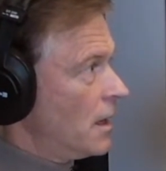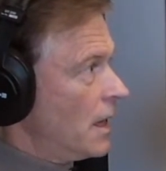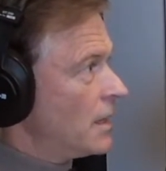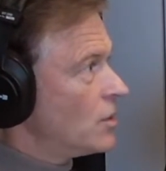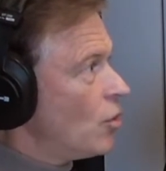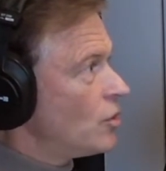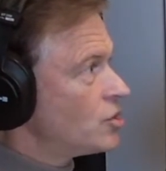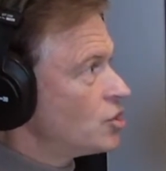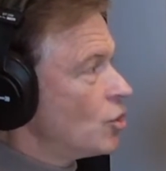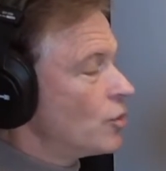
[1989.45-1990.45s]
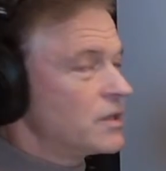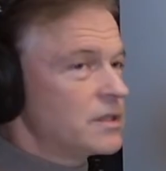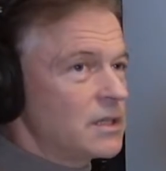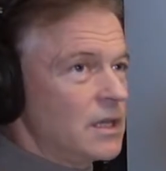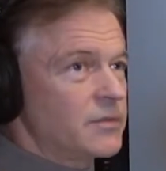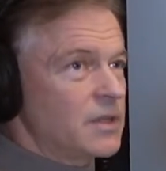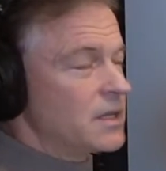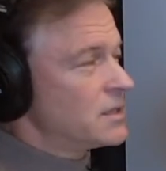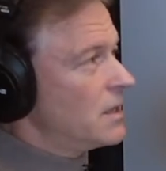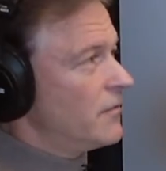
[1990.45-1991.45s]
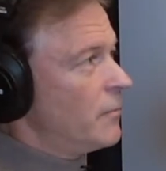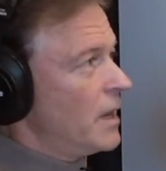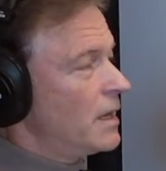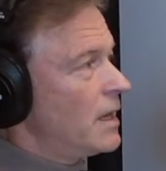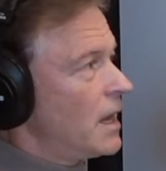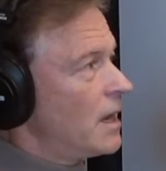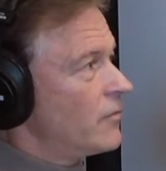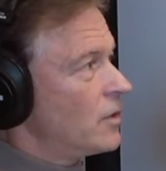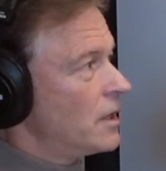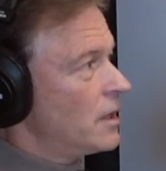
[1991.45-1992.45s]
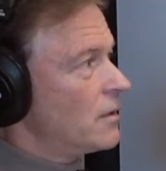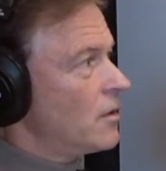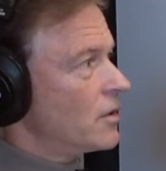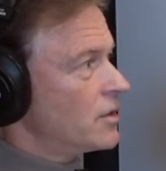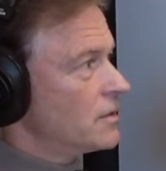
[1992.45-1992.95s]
and also it seems as if men have a little harder,